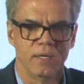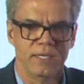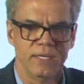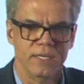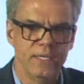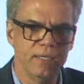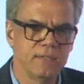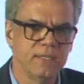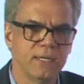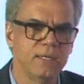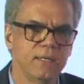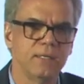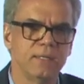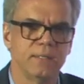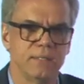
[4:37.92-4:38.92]
in India,
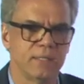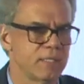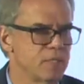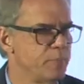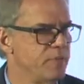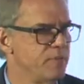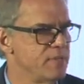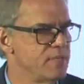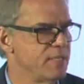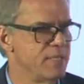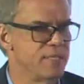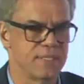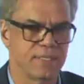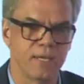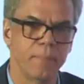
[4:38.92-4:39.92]
the experience
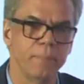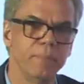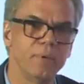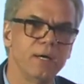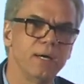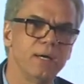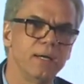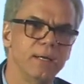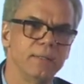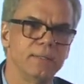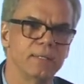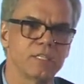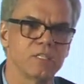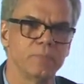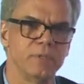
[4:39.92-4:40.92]
in Zambia,
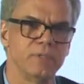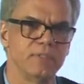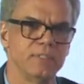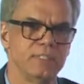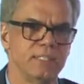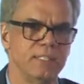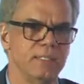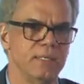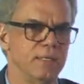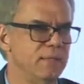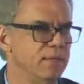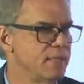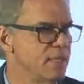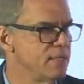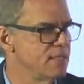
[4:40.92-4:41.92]
and the experience
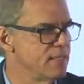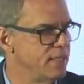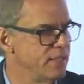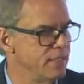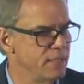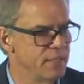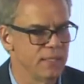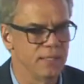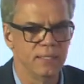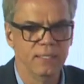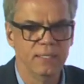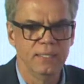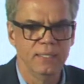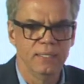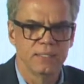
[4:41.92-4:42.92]
in Tanzania,
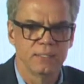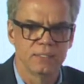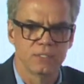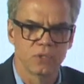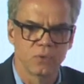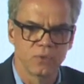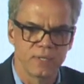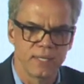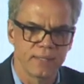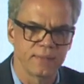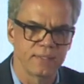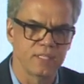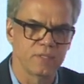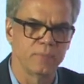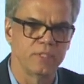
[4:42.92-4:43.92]
so
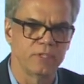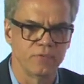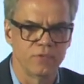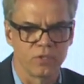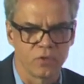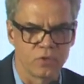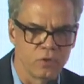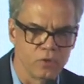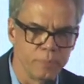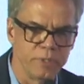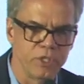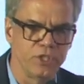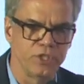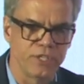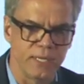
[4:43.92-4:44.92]
that this material could
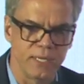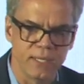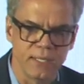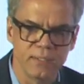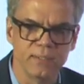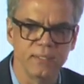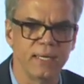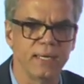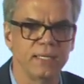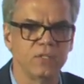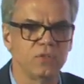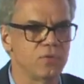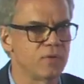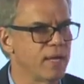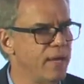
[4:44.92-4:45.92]
be shared and
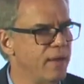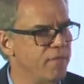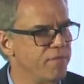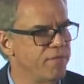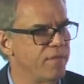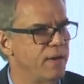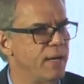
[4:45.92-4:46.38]
to have